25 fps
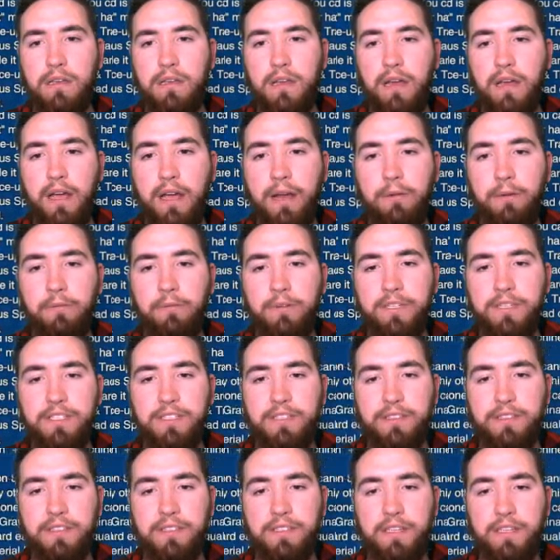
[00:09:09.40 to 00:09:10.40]
Alright, we're
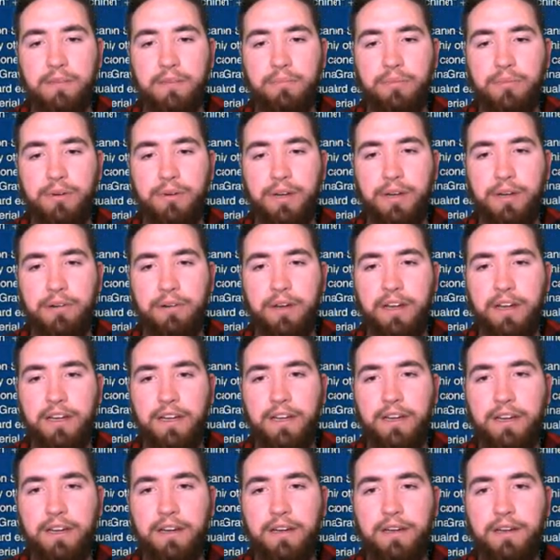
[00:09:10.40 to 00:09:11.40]
still sitting pretty right
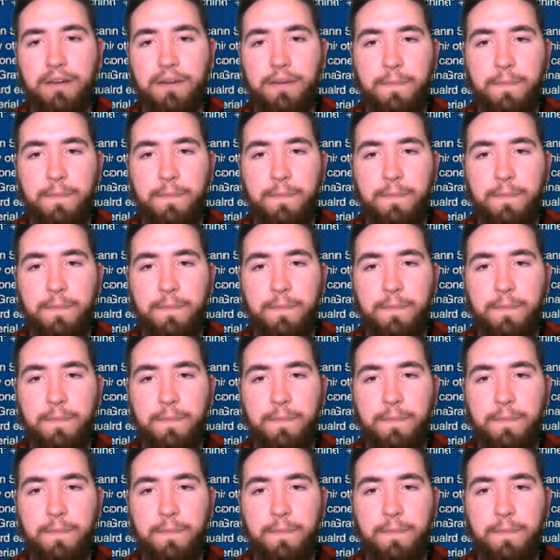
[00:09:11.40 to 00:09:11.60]
here.